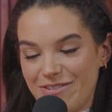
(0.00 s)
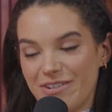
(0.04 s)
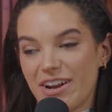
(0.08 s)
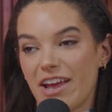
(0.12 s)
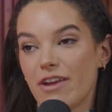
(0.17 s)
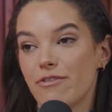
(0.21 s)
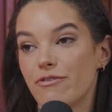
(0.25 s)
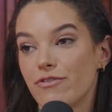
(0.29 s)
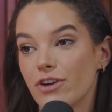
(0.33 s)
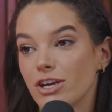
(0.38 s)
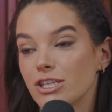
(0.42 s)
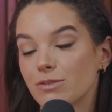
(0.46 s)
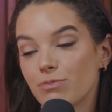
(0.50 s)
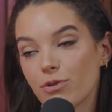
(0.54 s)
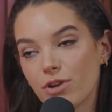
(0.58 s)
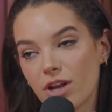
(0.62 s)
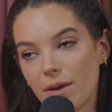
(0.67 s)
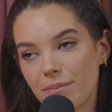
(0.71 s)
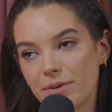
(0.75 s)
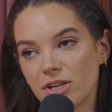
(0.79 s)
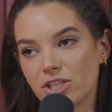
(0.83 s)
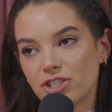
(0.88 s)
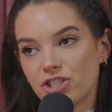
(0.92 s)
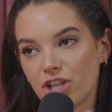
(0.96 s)
When I first pulled
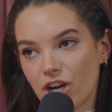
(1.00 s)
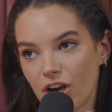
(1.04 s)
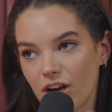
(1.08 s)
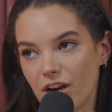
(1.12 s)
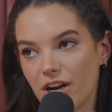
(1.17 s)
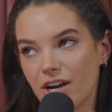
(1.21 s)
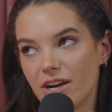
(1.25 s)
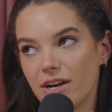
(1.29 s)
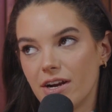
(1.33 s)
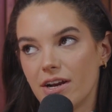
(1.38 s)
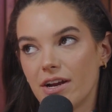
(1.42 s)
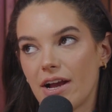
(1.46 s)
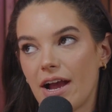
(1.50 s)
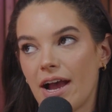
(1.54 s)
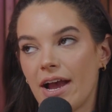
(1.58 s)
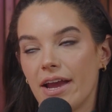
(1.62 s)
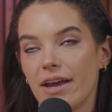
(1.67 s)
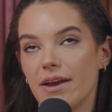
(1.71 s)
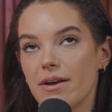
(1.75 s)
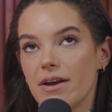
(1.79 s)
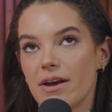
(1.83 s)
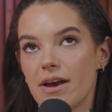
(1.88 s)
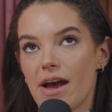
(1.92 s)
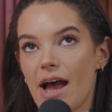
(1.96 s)
up your chart,
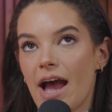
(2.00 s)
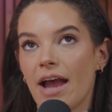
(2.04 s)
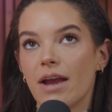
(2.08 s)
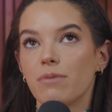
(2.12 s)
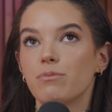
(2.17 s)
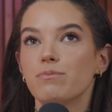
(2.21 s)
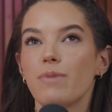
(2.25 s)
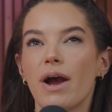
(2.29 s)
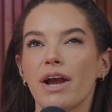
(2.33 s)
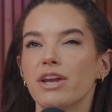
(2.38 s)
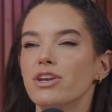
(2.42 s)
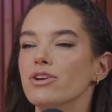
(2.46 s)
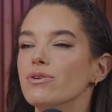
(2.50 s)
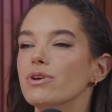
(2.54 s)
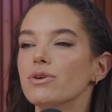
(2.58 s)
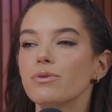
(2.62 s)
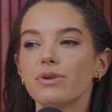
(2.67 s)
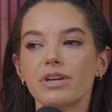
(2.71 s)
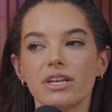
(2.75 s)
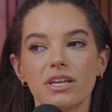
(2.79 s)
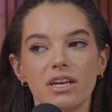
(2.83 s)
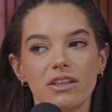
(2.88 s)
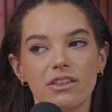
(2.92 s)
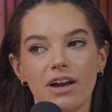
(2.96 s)
I knew you
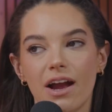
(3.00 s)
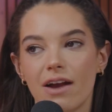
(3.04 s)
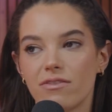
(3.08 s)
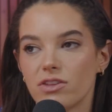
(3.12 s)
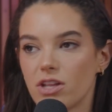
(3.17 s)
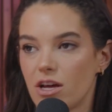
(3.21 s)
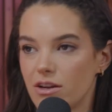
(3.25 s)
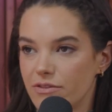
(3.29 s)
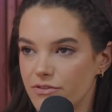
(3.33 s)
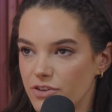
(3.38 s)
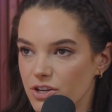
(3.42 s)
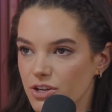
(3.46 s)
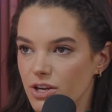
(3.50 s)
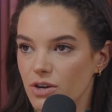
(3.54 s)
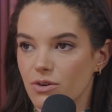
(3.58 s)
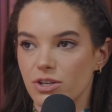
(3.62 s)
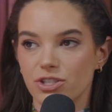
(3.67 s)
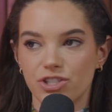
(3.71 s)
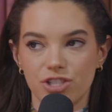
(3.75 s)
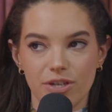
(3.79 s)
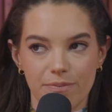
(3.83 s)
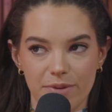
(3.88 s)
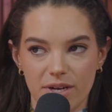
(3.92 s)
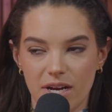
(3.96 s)
were going to either have a lot of Virgo
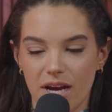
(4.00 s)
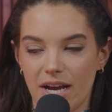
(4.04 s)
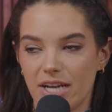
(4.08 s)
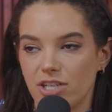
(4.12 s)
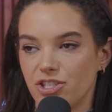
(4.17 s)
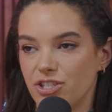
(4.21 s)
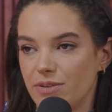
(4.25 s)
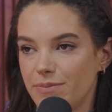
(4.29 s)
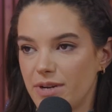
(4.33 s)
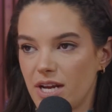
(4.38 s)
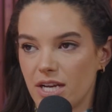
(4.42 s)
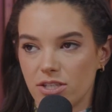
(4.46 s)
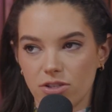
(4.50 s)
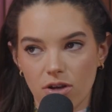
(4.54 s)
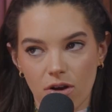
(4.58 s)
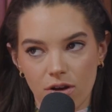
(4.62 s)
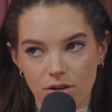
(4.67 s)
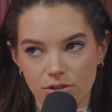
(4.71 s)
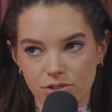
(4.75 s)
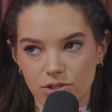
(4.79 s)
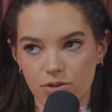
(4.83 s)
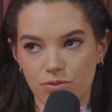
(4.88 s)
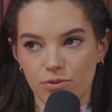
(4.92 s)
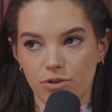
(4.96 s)
or Gemini. Gemini is
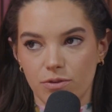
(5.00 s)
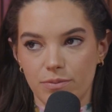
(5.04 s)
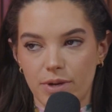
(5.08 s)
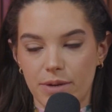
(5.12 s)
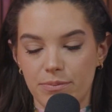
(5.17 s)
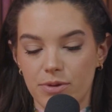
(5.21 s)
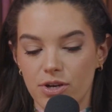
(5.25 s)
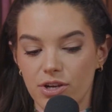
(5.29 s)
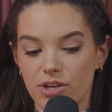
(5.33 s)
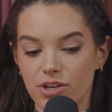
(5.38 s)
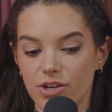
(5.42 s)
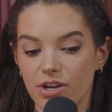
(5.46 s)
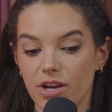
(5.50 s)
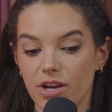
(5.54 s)
also ruled by Mercury.